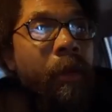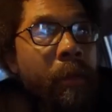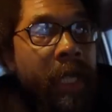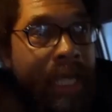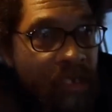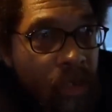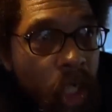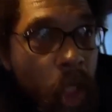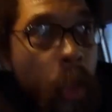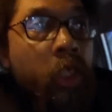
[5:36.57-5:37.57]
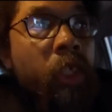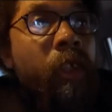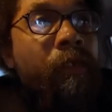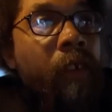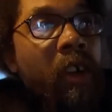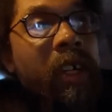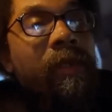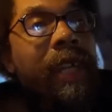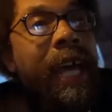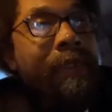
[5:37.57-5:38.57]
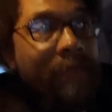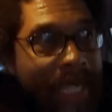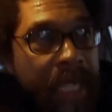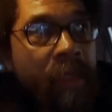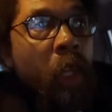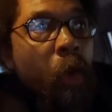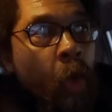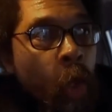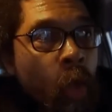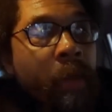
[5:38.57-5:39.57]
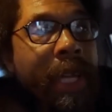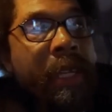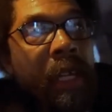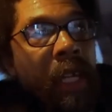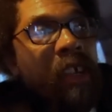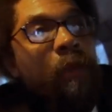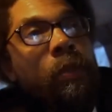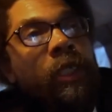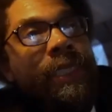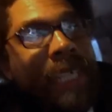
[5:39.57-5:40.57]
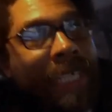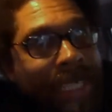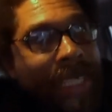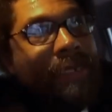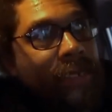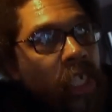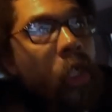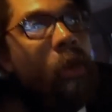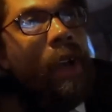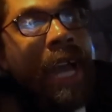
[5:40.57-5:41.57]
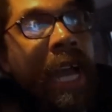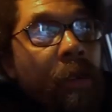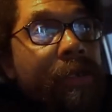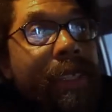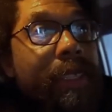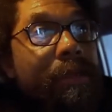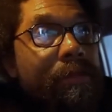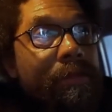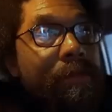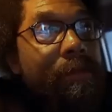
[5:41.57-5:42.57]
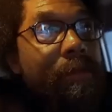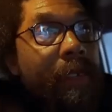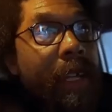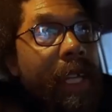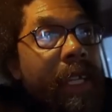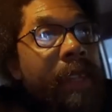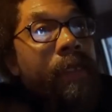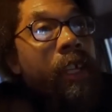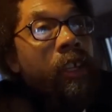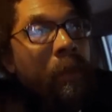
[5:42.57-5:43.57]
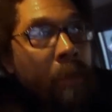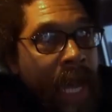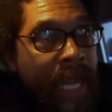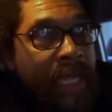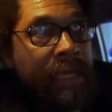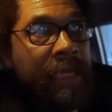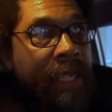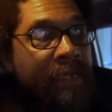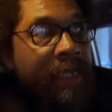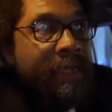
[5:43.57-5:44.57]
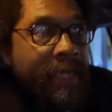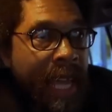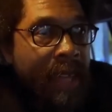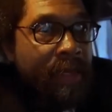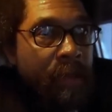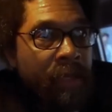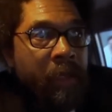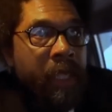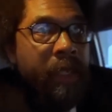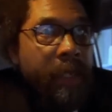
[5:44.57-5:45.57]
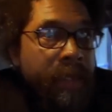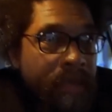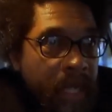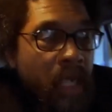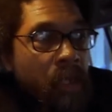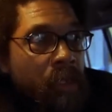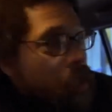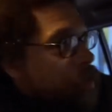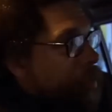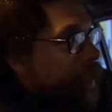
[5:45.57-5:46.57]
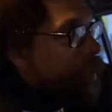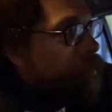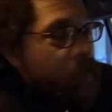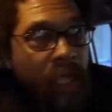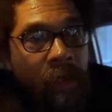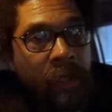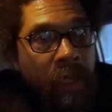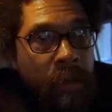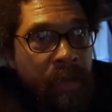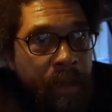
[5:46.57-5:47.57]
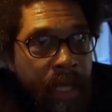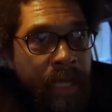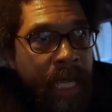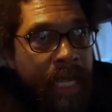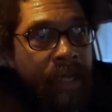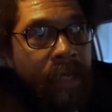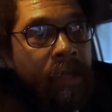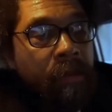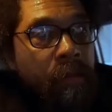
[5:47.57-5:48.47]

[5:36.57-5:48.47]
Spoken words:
Being introduced to the funk of life in the womb and the love push that gets you out. Right? And then your body is not just death, but the way Vico talks about it. Here, Vico is so much better than Heidegger.